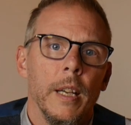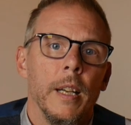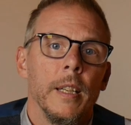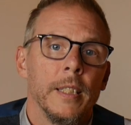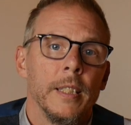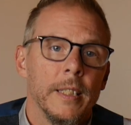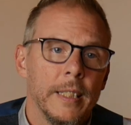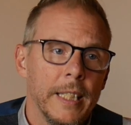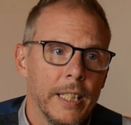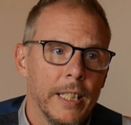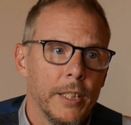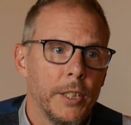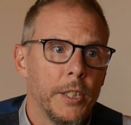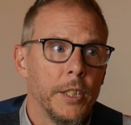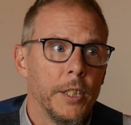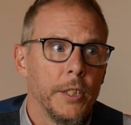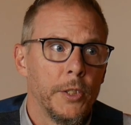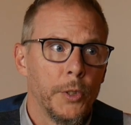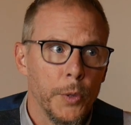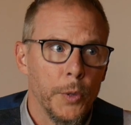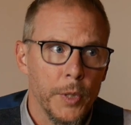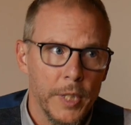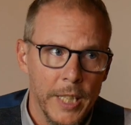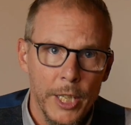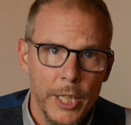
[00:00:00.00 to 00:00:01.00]
Stick to
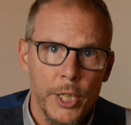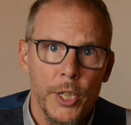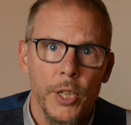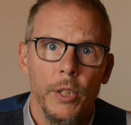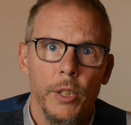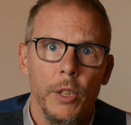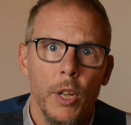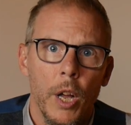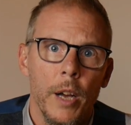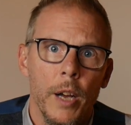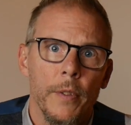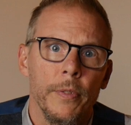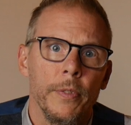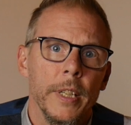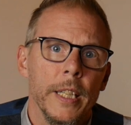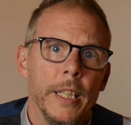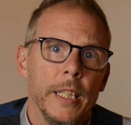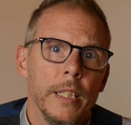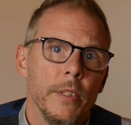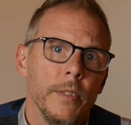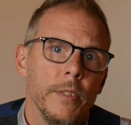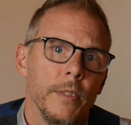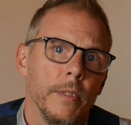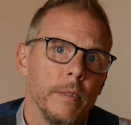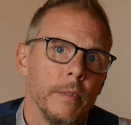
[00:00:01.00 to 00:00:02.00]
traditional
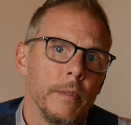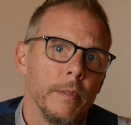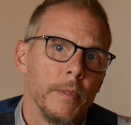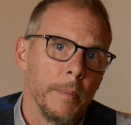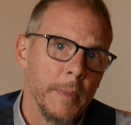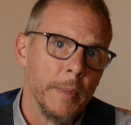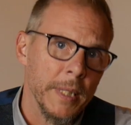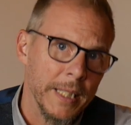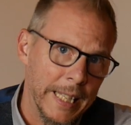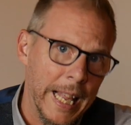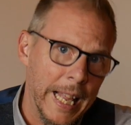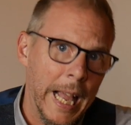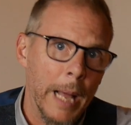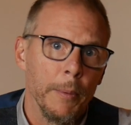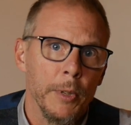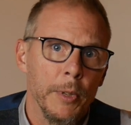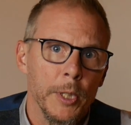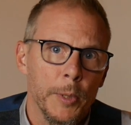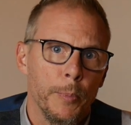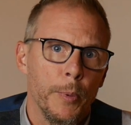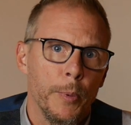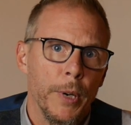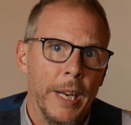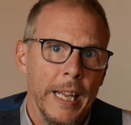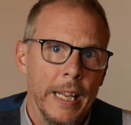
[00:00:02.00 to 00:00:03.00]
offerings from
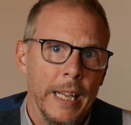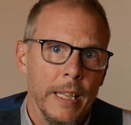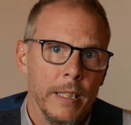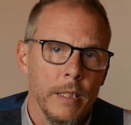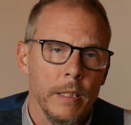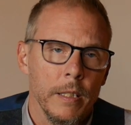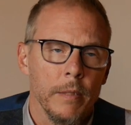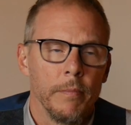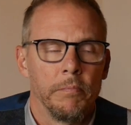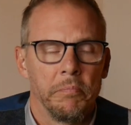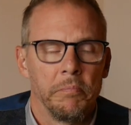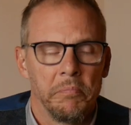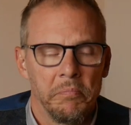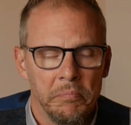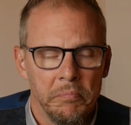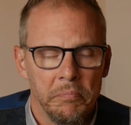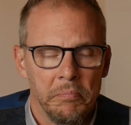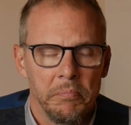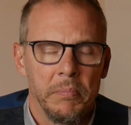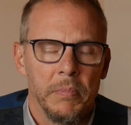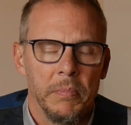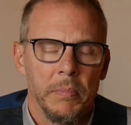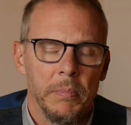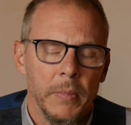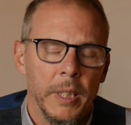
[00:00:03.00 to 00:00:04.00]
established brands,
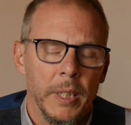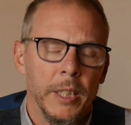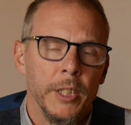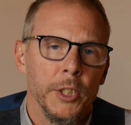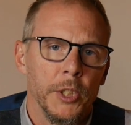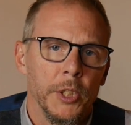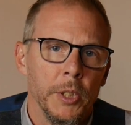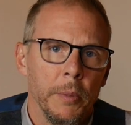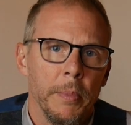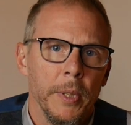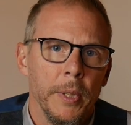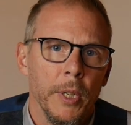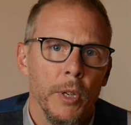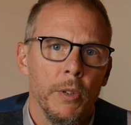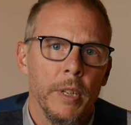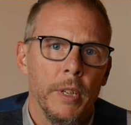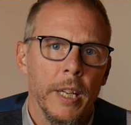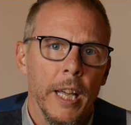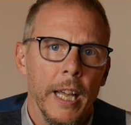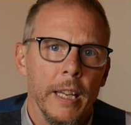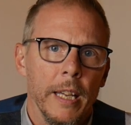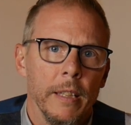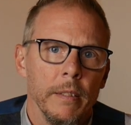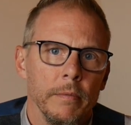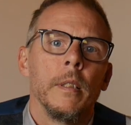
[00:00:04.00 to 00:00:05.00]
and you should be
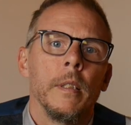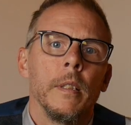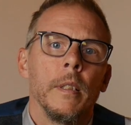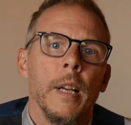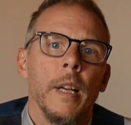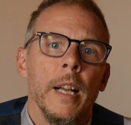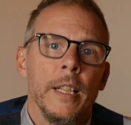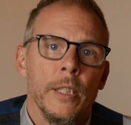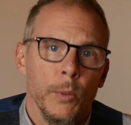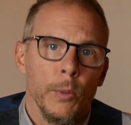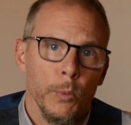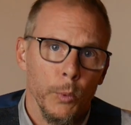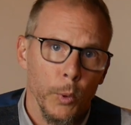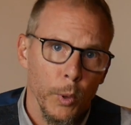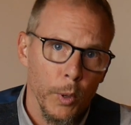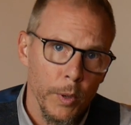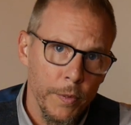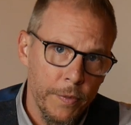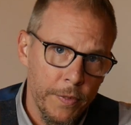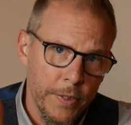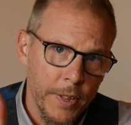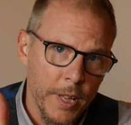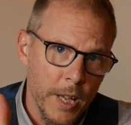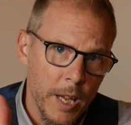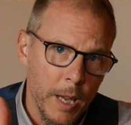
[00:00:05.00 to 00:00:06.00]
okay. As a rule
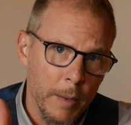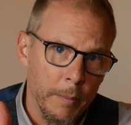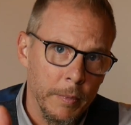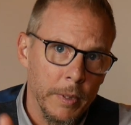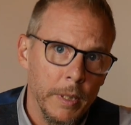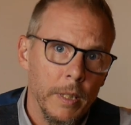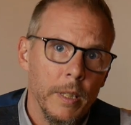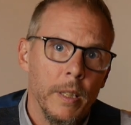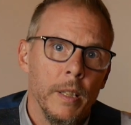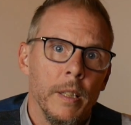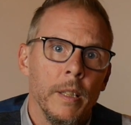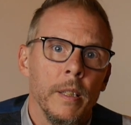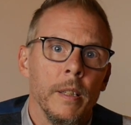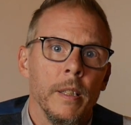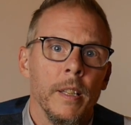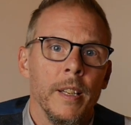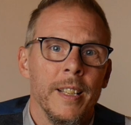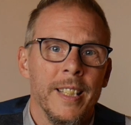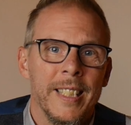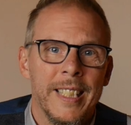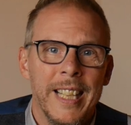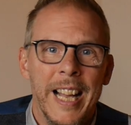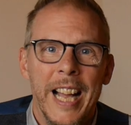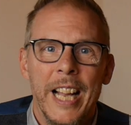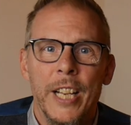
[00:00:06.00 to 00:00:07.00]
of thumb, the
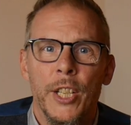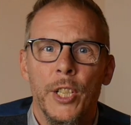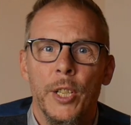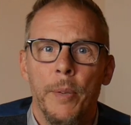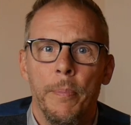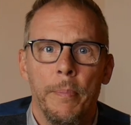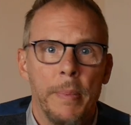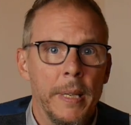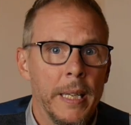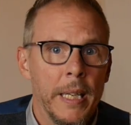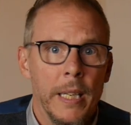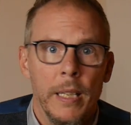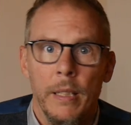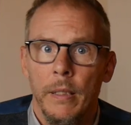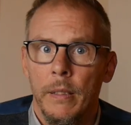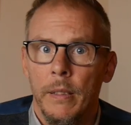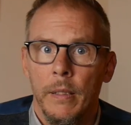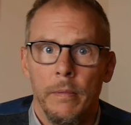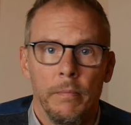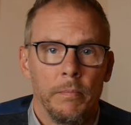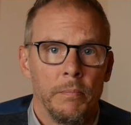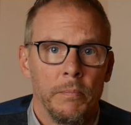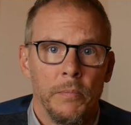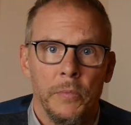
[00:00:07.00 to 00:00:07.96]
design should be